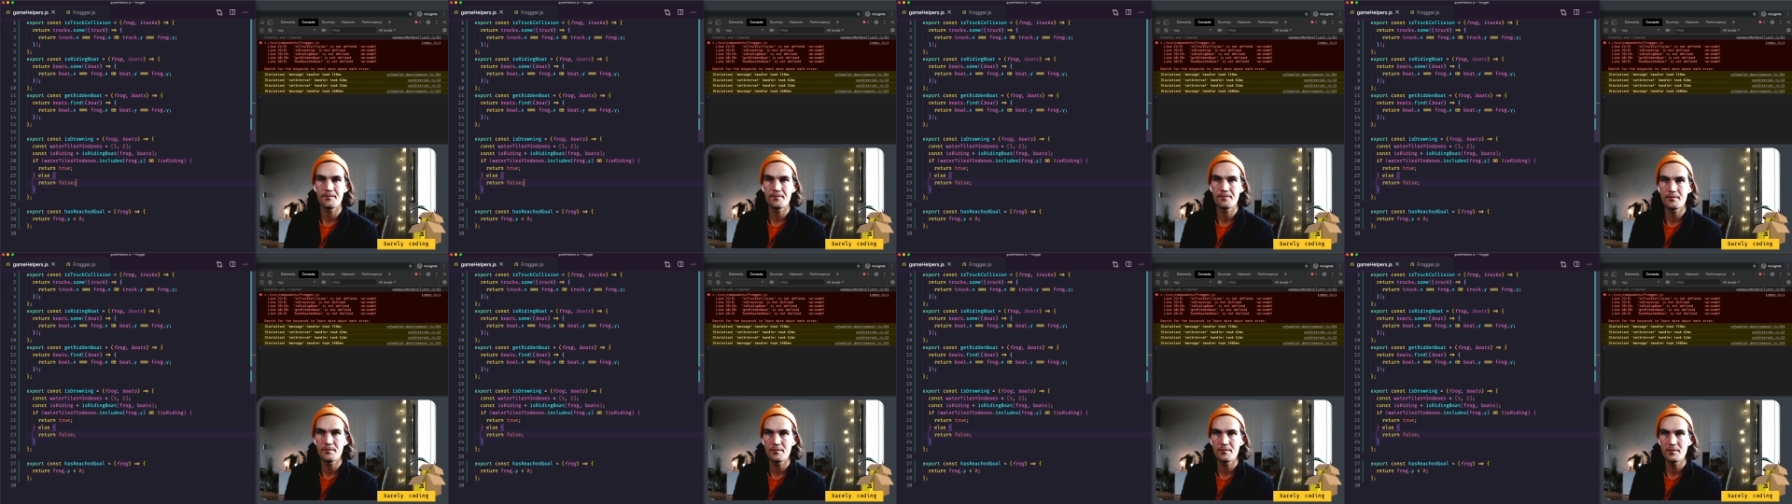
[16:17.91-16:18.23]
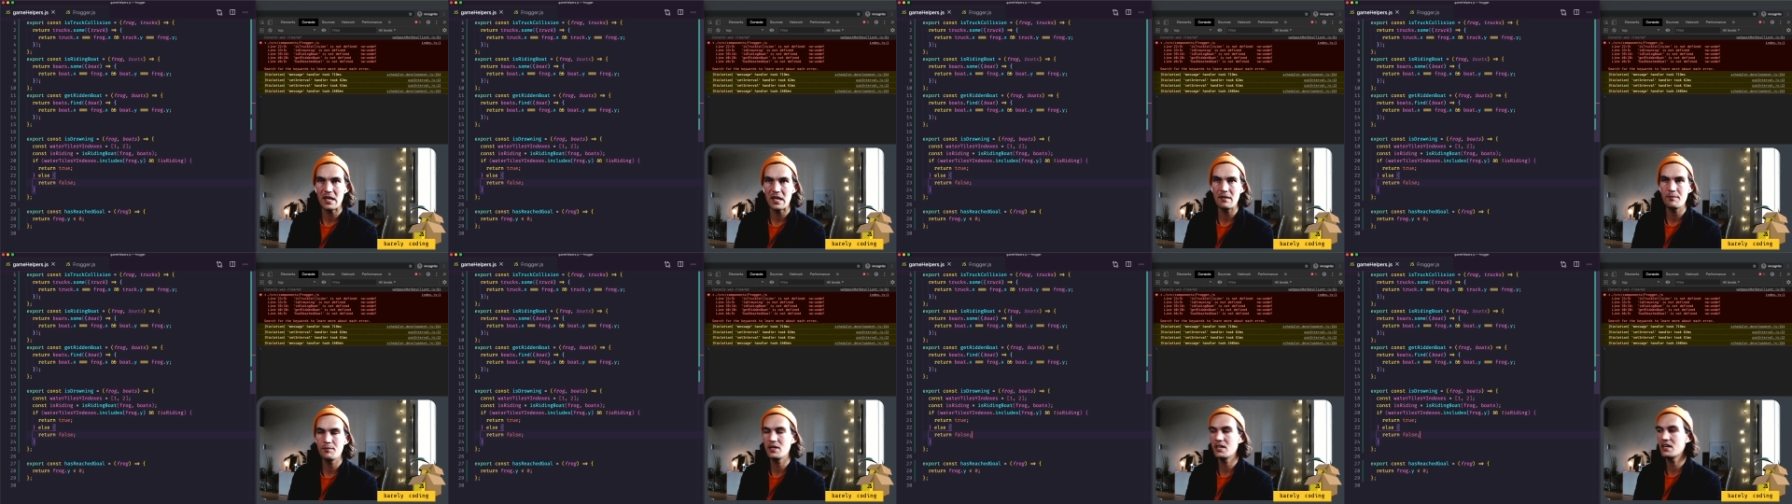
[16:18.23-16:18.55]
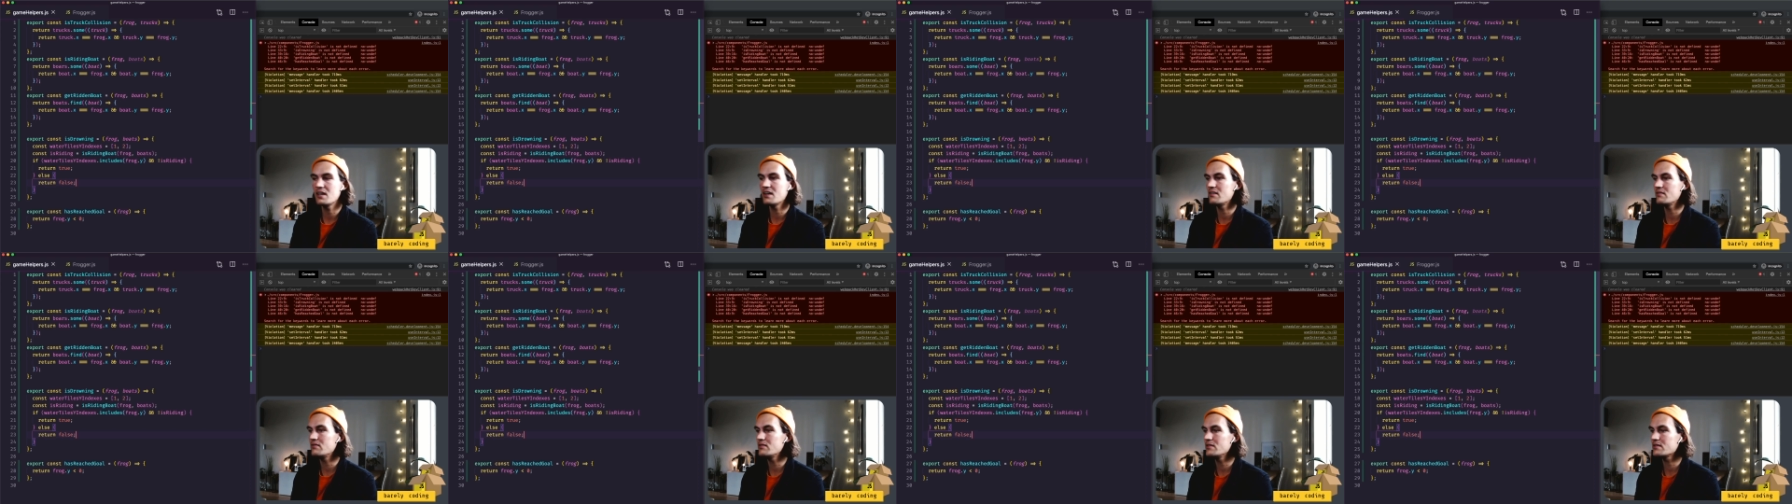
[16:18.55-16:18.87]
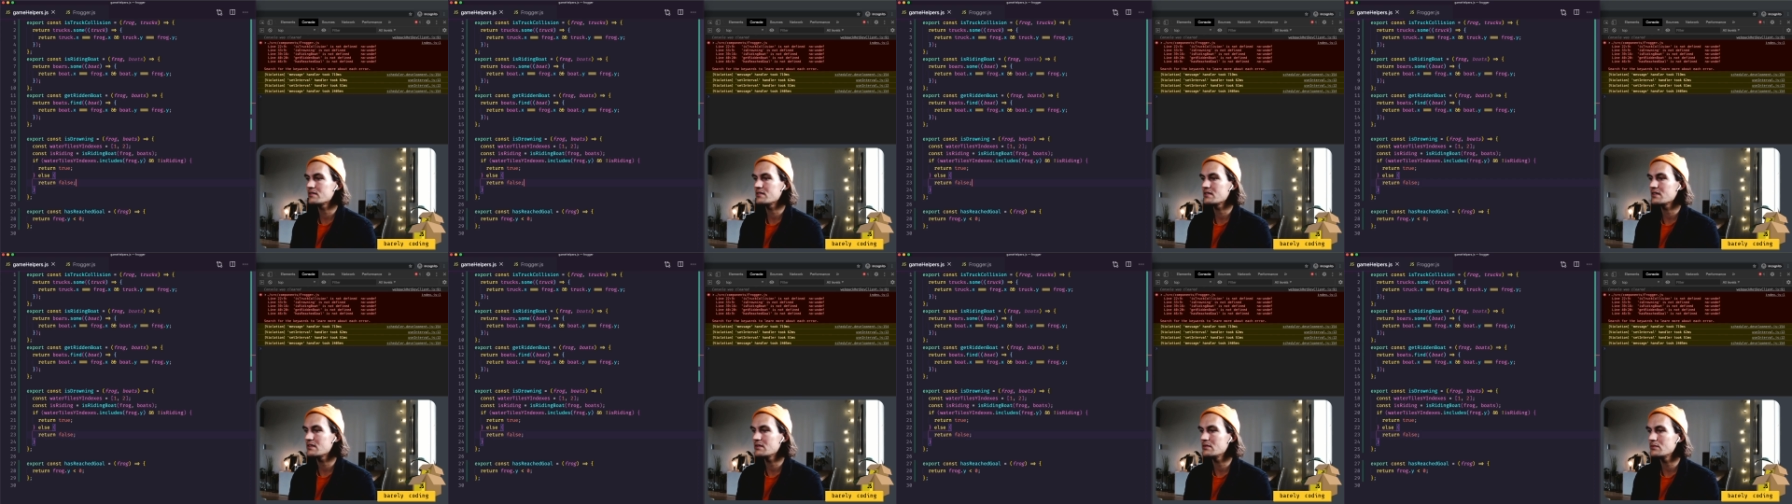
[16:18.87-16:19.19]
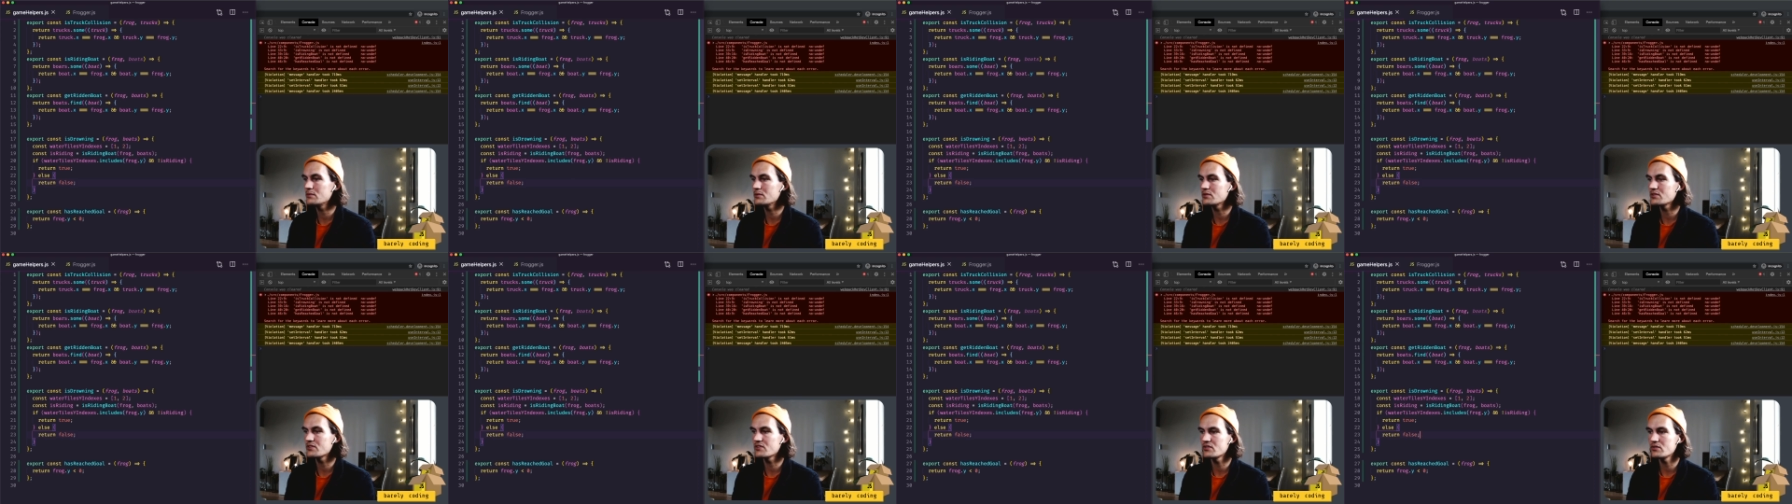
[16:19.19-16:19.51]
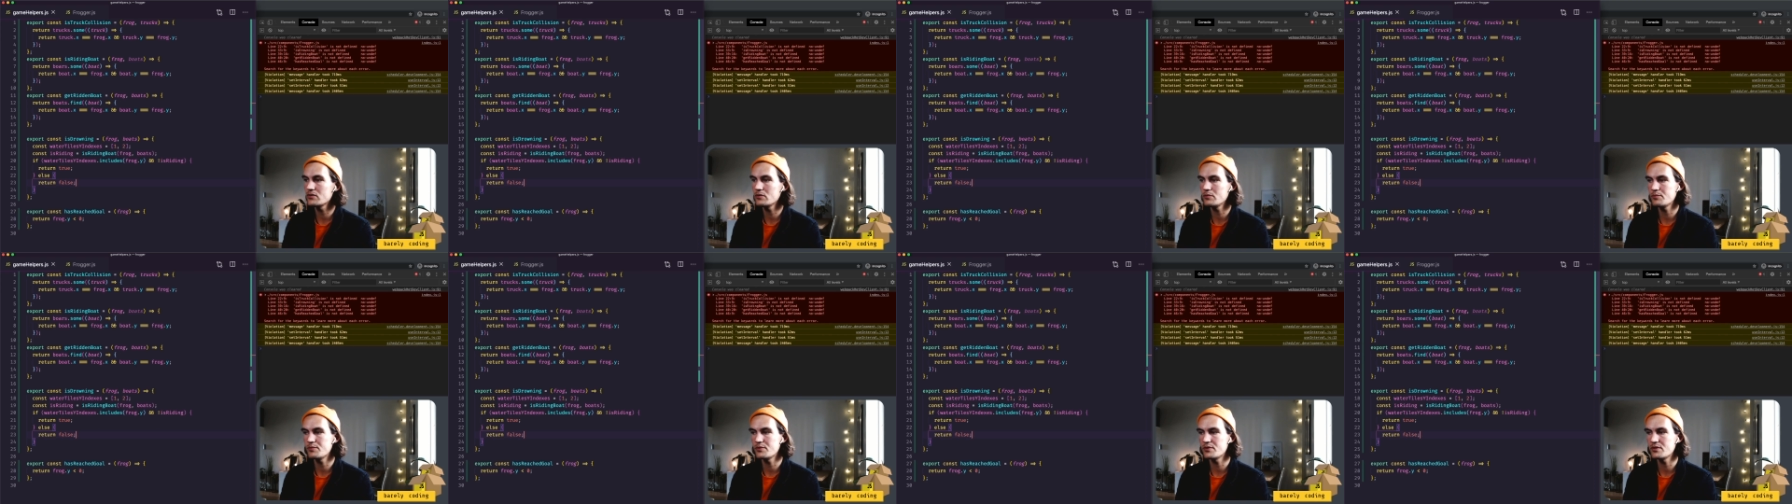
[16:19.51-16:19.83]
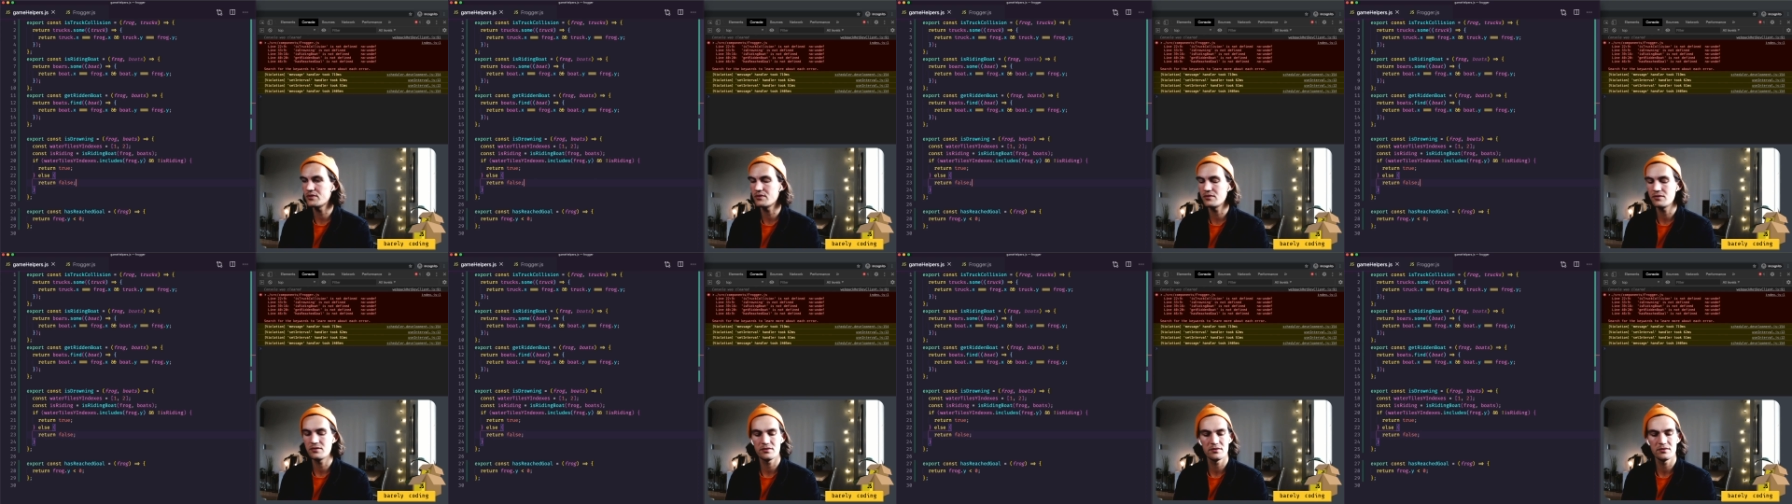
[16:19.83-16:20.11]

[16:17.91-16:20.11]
maybe everything. It was super